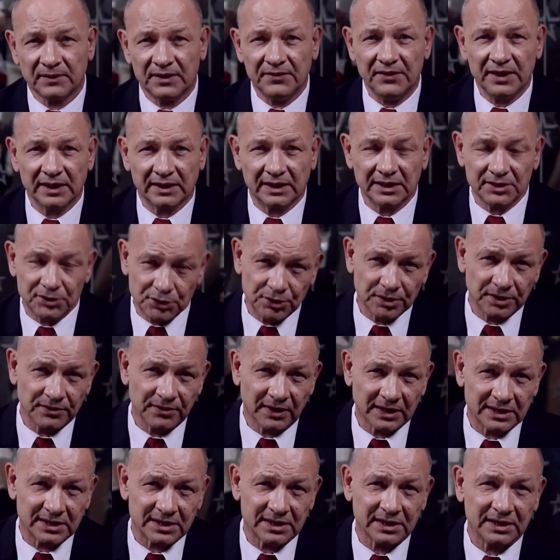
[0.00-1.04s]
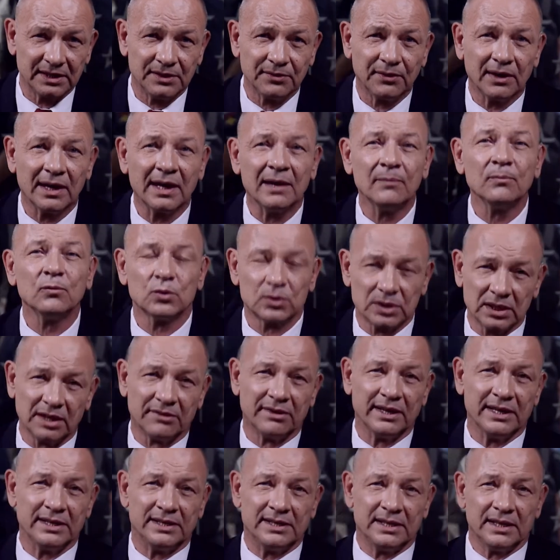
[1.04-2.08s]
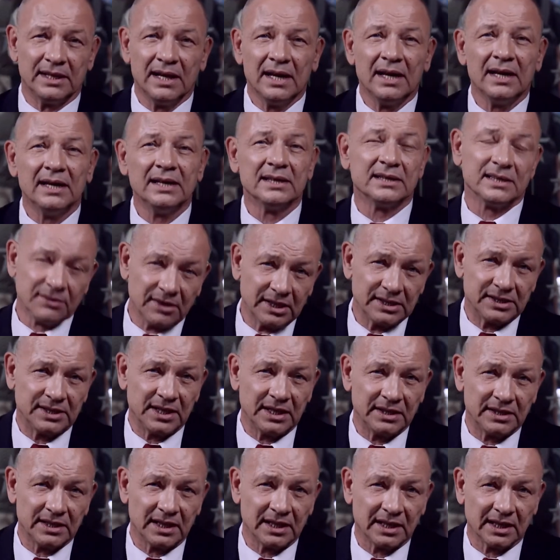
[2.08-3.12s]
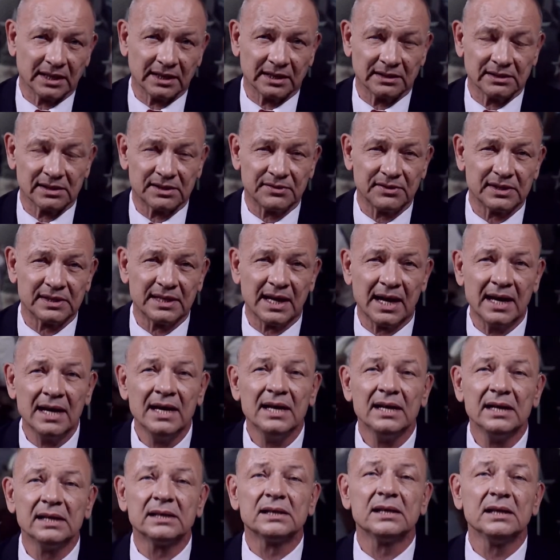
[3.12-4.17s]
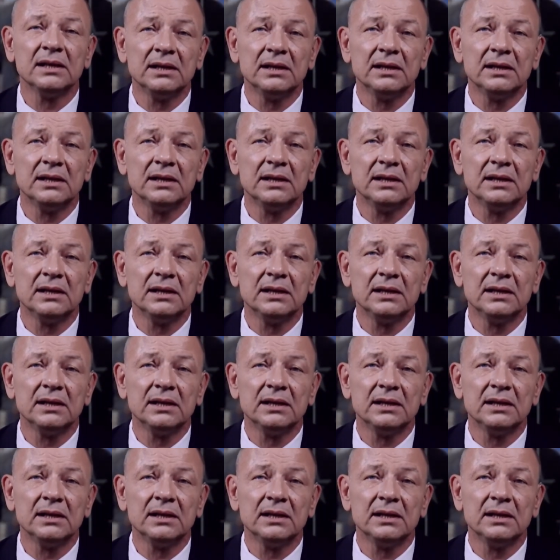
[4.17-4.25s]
learn about the news from the TV channel Zvezda and follow